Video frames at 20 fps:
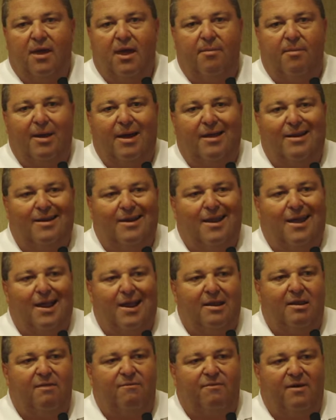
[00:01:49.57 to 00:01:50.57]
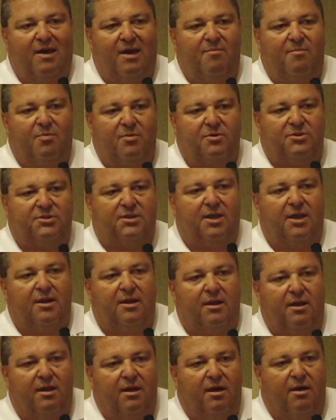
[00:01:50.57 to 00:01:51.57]
about
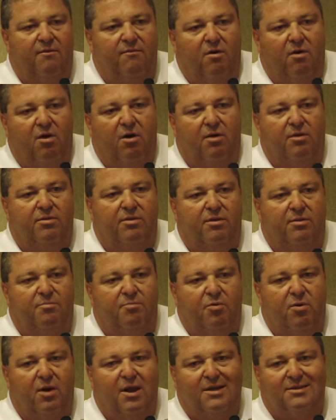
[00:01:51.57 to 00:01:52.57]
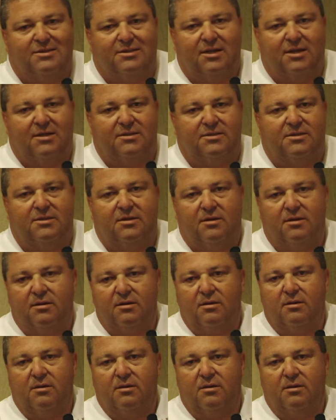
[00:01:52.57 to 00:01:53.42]
95% of all the process